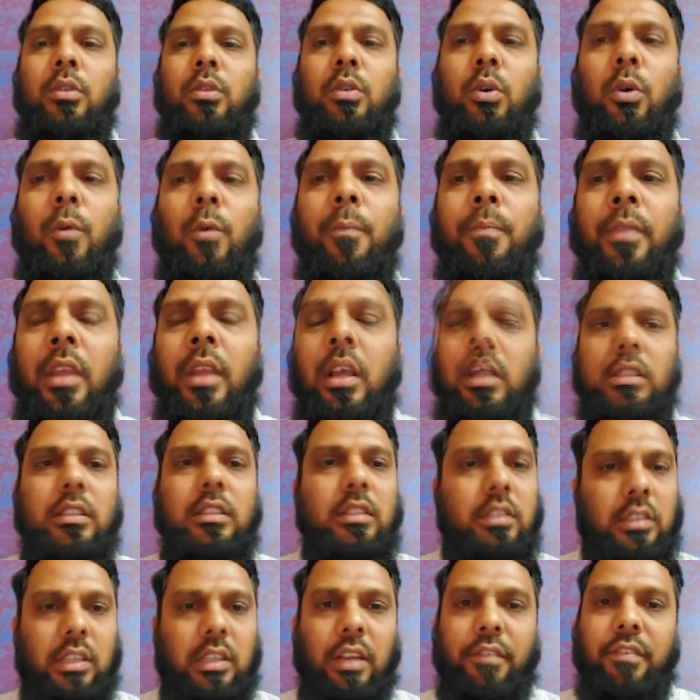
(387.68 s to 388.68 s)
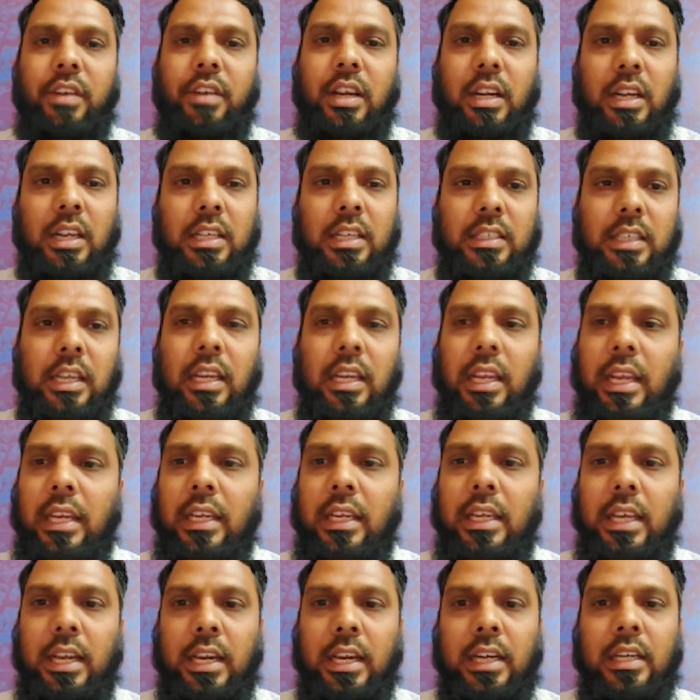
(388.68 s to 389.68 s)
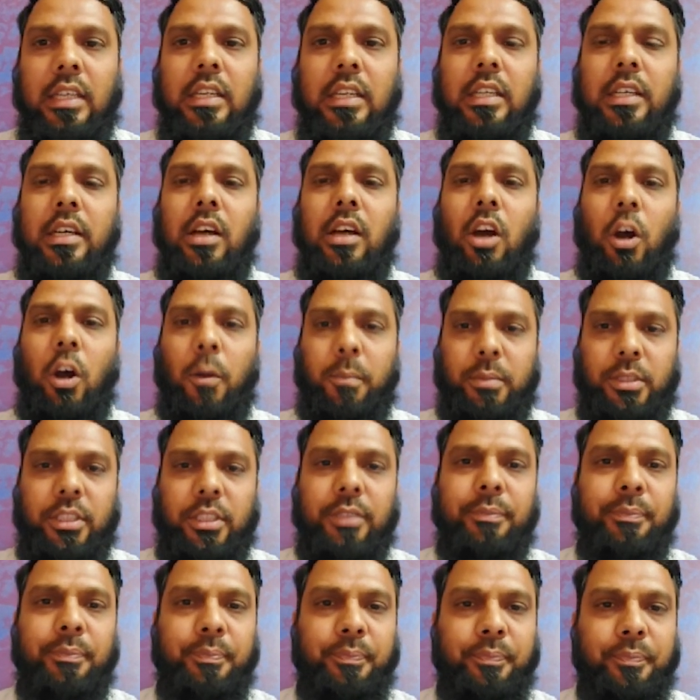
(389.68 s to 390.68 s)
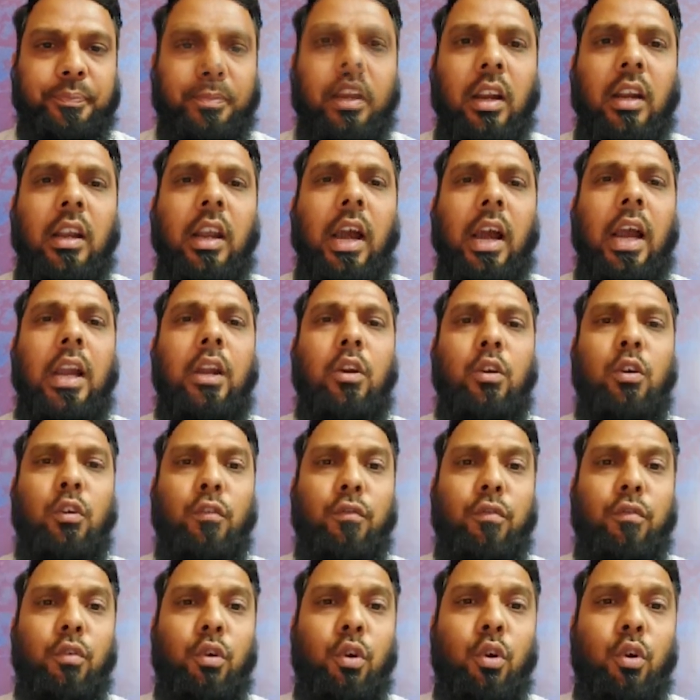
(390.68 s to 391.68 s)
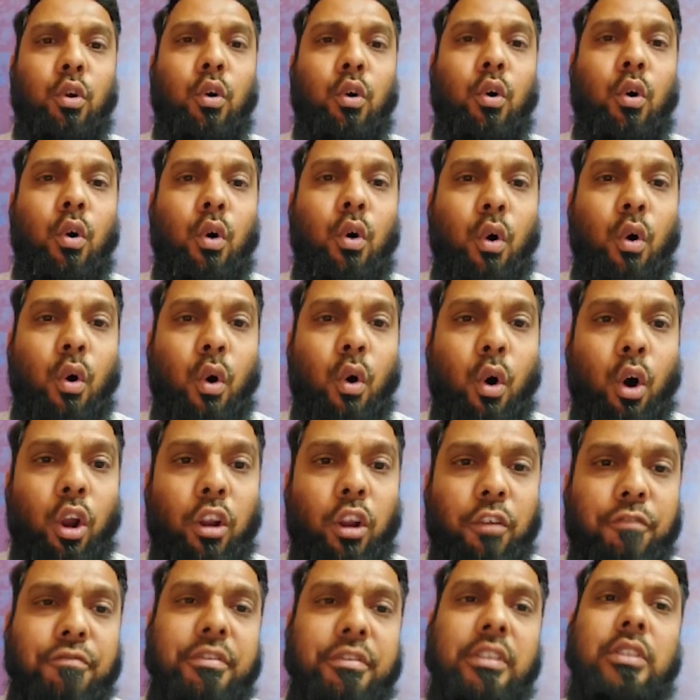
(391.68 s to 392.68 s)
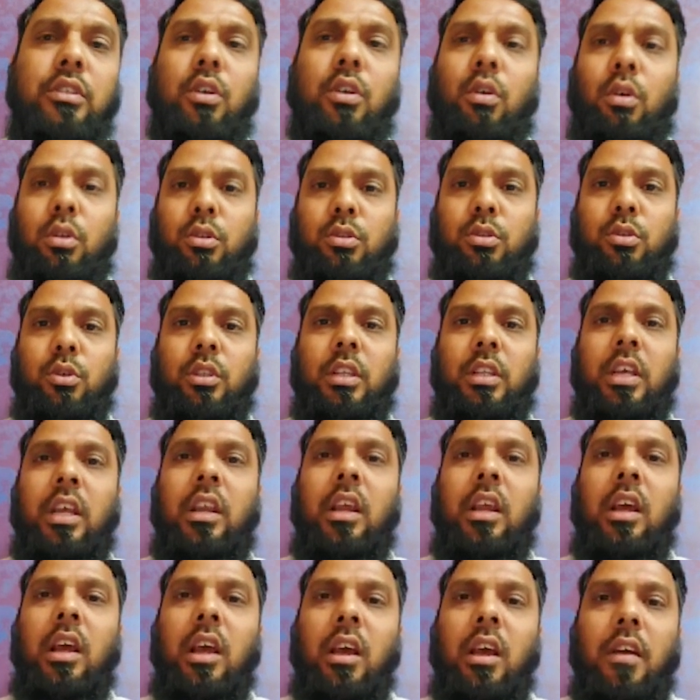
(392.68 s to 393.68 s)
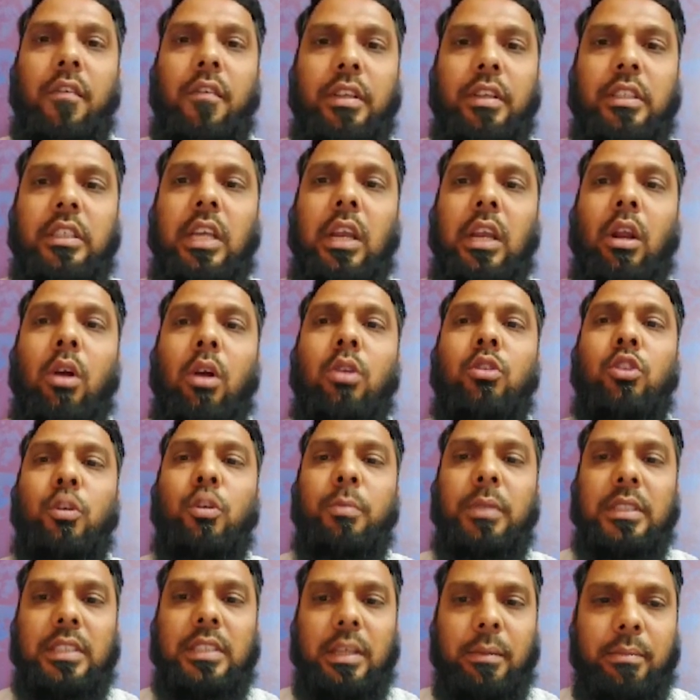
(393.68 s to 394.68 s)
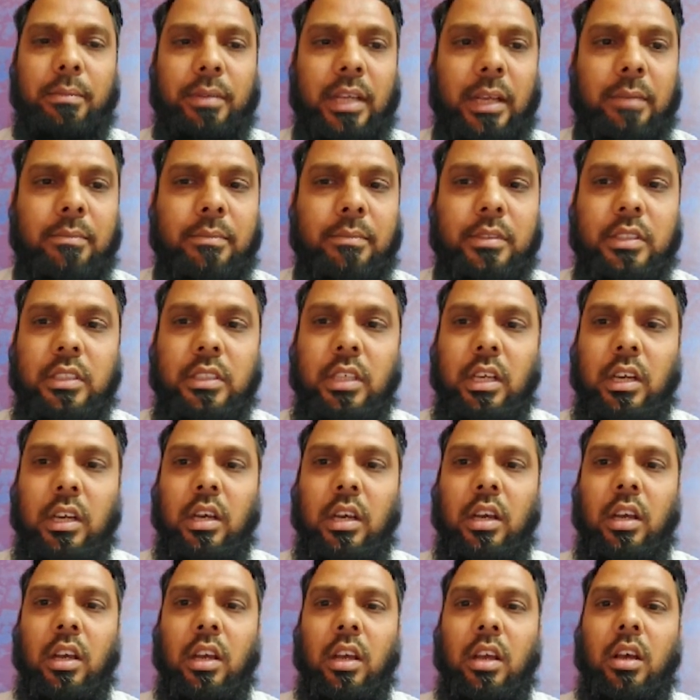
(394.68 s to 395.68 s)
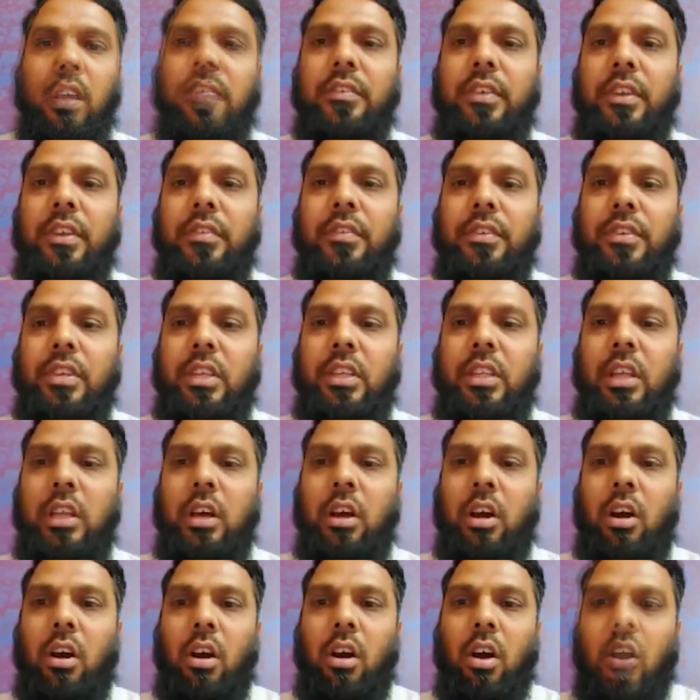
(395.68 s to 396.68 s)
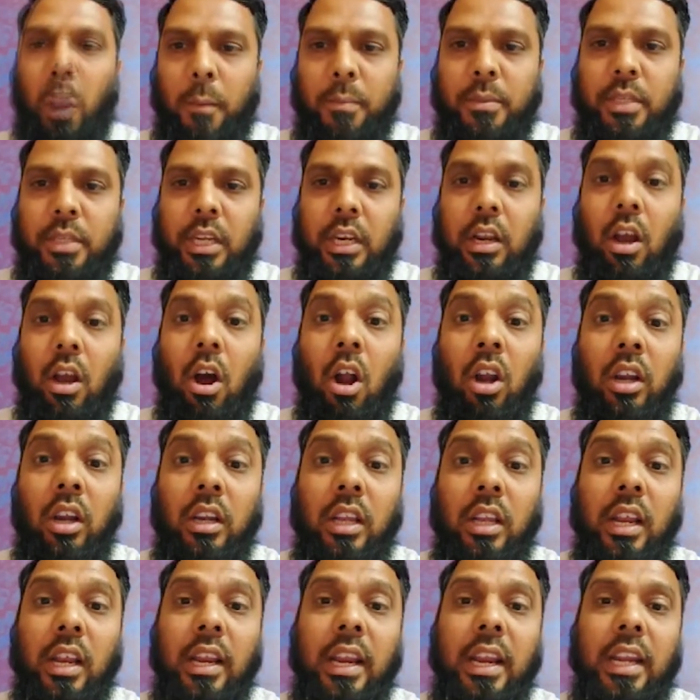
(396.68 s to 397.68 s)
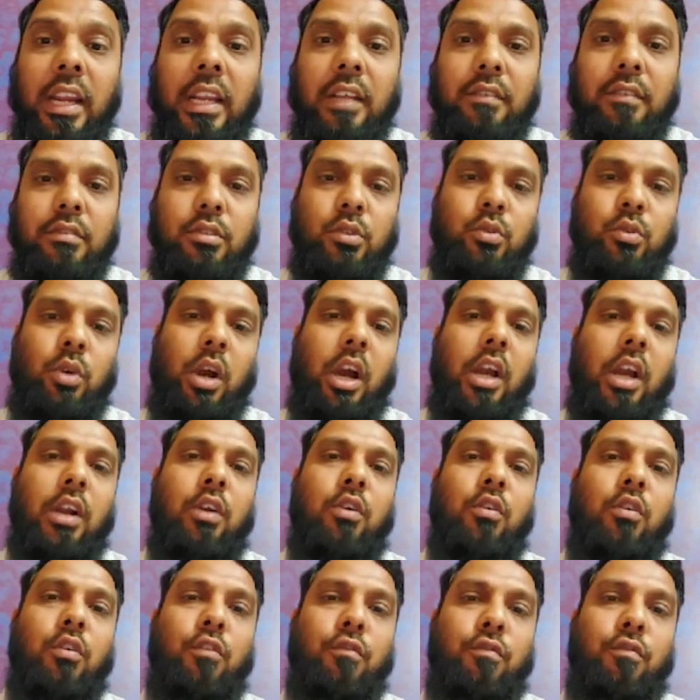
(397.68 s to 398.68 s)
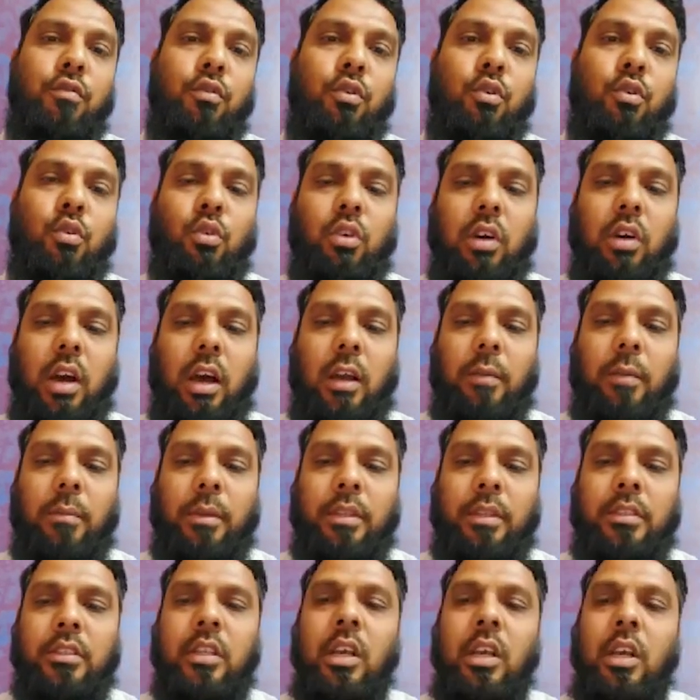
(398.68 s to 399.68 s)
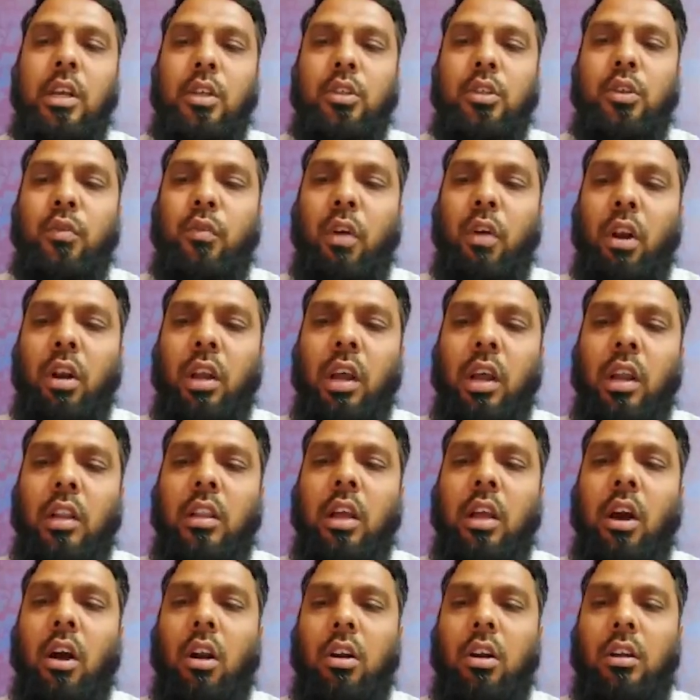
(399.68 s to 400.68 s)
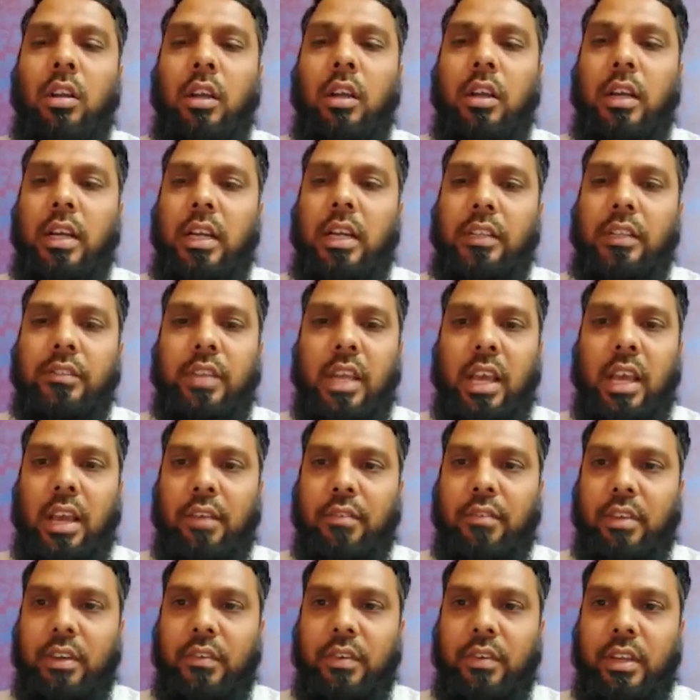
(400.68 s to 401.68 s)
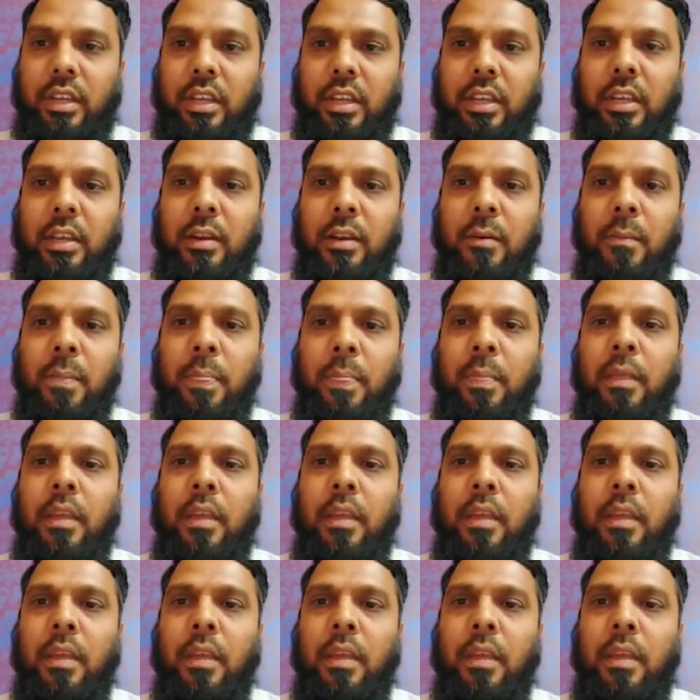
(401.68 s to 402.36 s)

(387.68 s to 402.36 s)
So this definitely is an incorrect option, right? Hydrofluoroolefins are also there, which can also be sometimes see when we see the option alternatives to hydrofluorocarbons. So what are the alternatives I have given here,